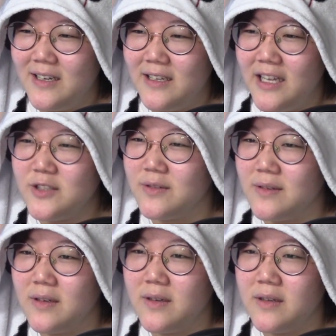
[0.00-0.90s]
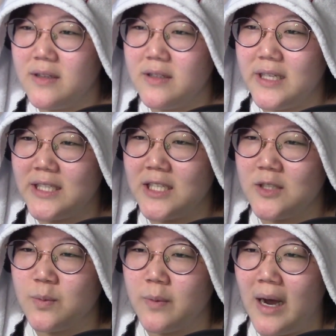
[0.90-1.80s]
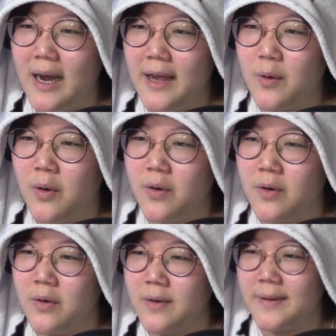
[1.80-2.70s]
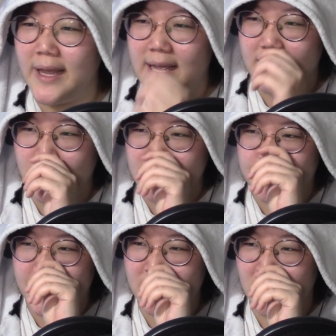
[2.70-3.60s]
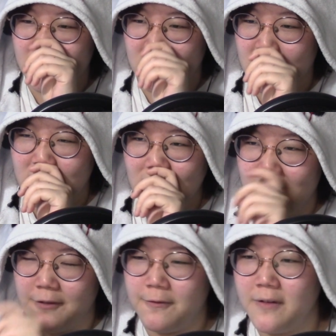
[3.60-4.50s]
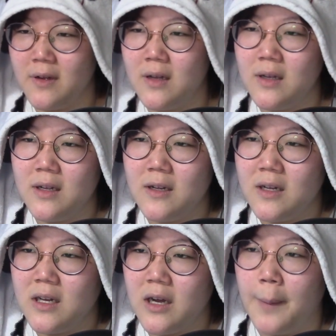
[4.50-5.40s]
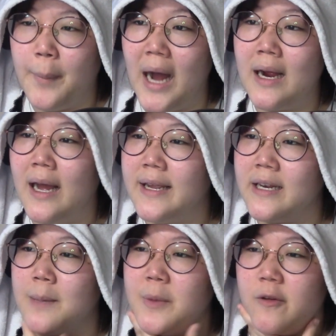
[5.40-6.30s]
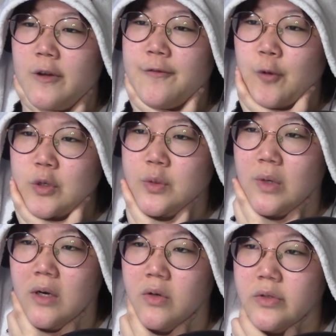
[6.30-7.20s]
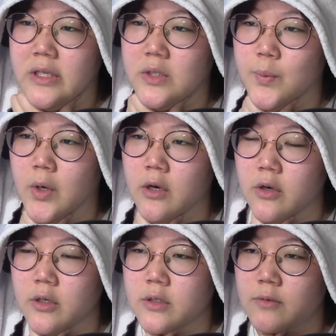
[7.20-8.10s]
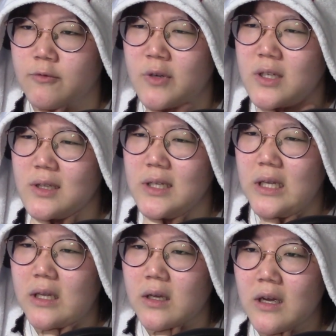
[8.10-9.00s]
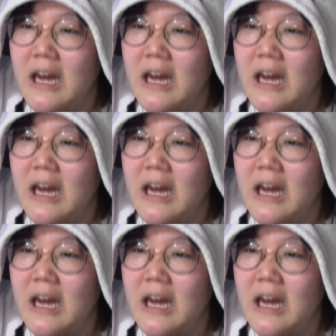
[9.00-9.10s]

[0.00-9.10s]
is this is why Ho Ho Den was built on a cliff a bankai cannot be reforged without all these waters. Really?